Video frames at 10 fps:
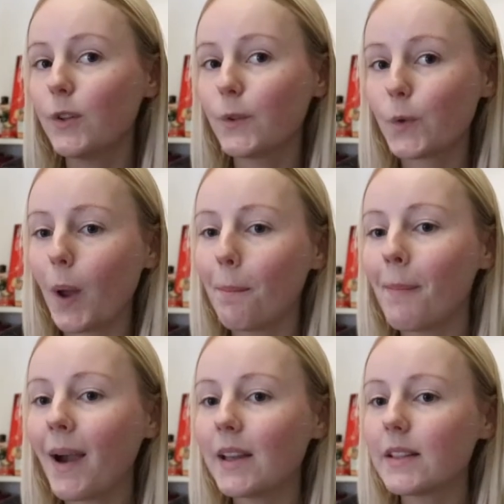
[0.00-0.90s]
So I
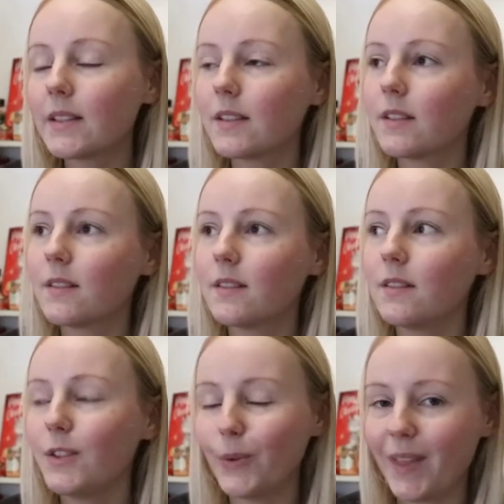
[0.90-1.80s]
might
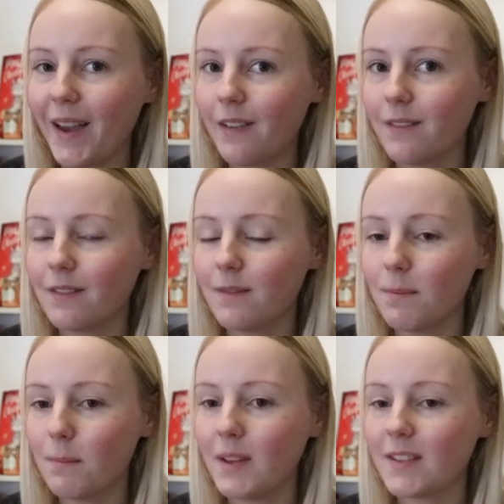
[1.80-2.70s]
do that
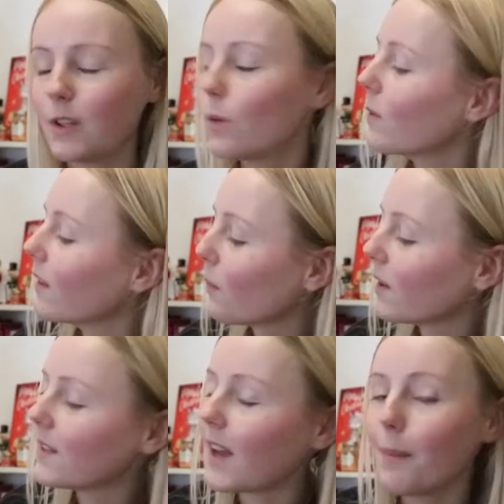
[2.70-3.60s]
because I do really want
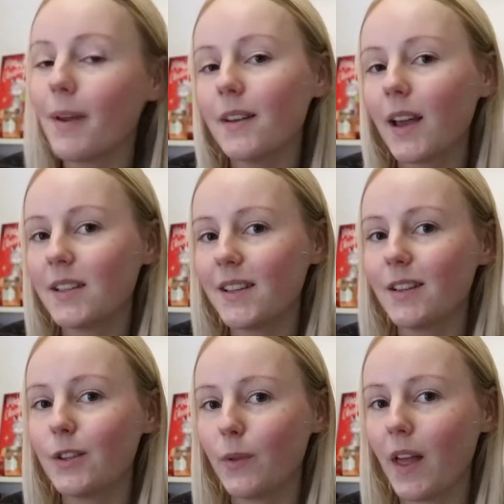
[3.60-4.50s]
to tab it. I didn't
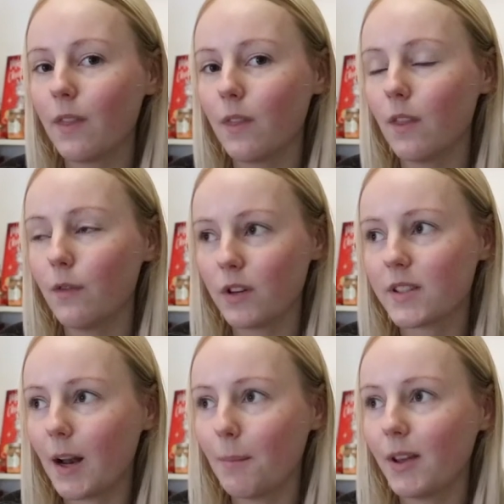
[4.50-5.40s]
do that the first
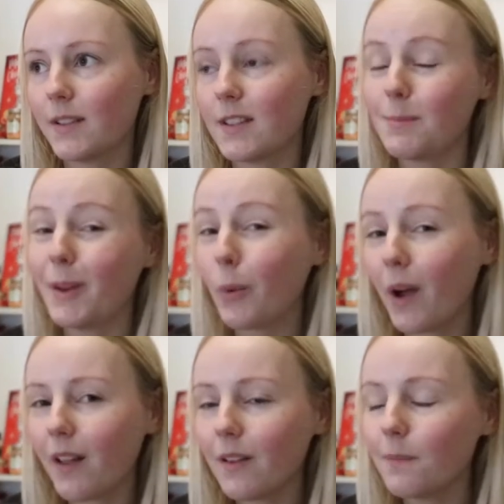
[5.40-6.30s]
time because it's been a
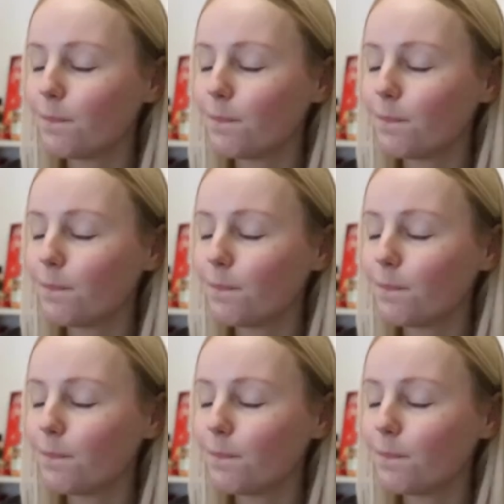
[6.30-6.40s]
while.